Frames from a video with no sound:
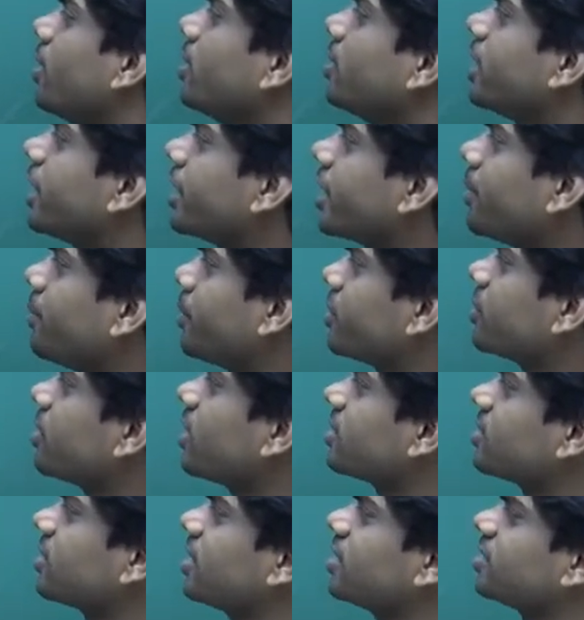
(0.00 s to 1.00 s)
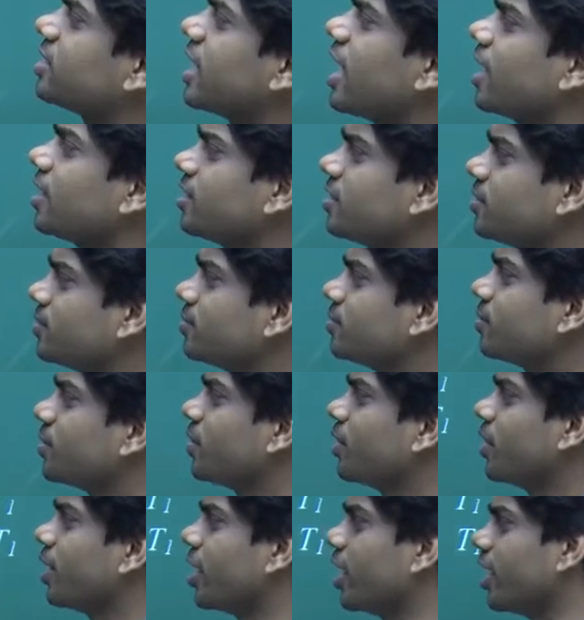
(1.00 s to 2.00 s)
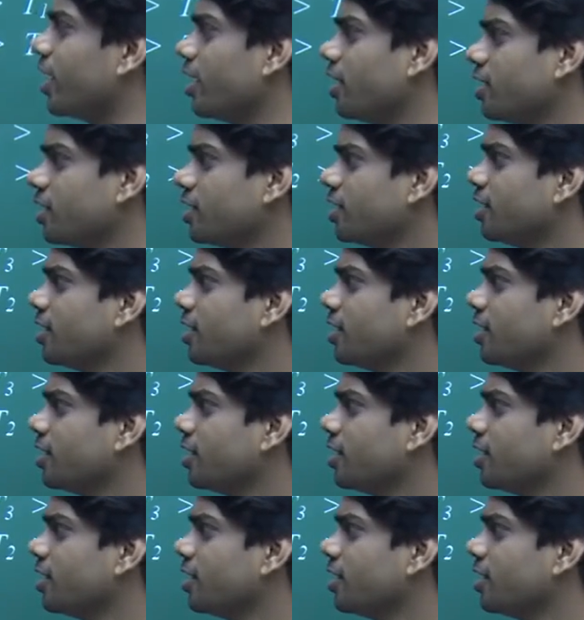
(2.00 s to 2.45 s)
The temperatures are such that A,